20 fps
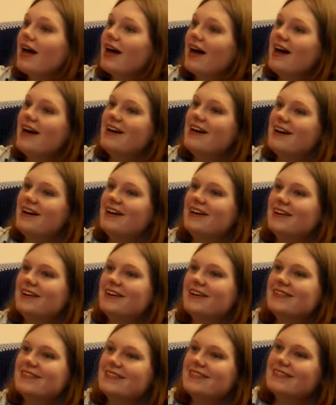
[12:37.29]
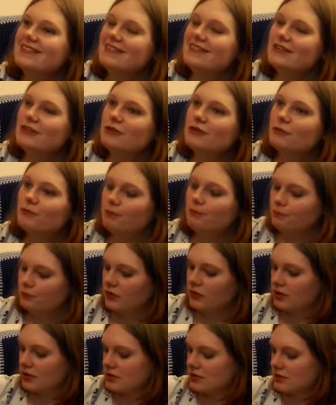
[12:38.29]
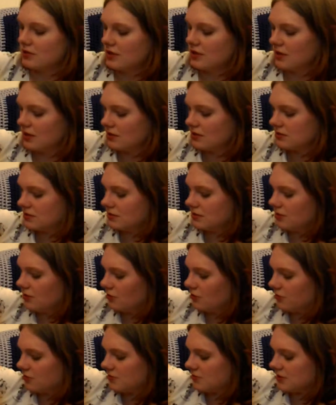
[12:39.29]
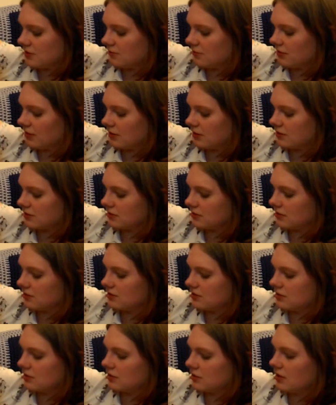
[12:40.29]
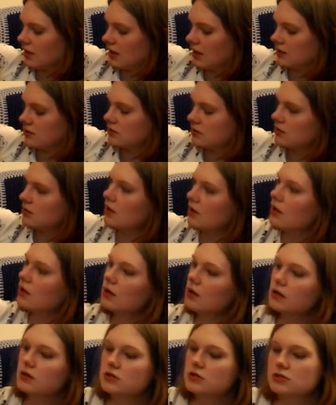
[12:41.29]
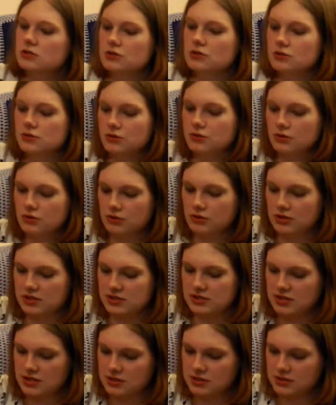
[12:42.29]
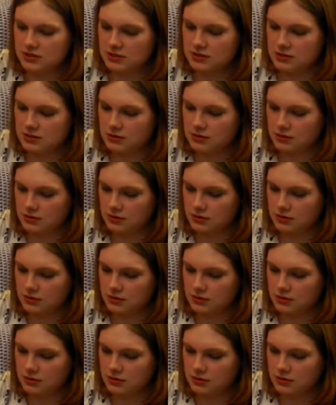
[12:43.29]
Is there anything else in here? There must be something else in here, is there? Yes. So is this?